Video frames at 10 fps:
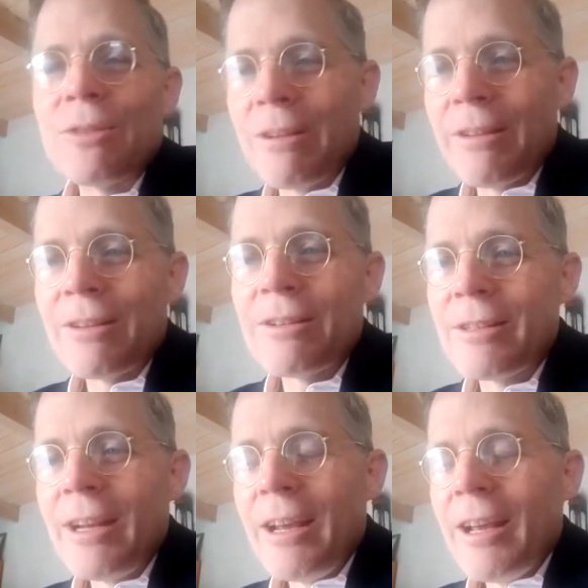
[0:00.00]
You know, there's
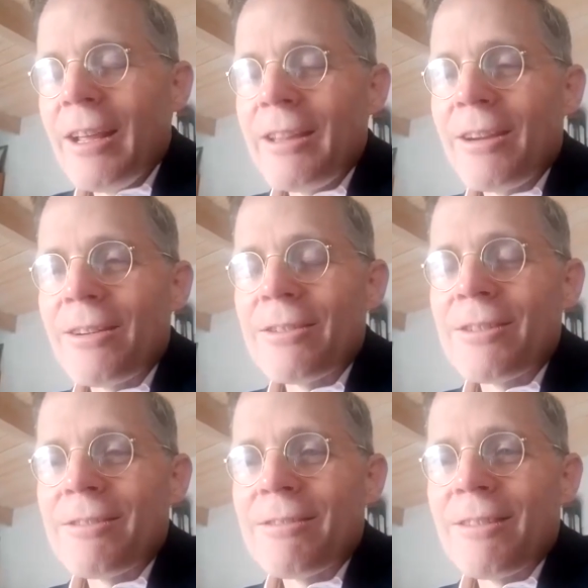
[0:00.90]
there's
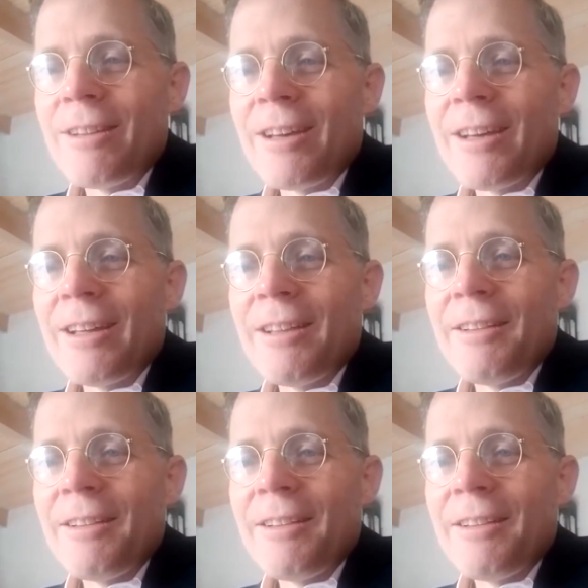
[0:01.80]
uh,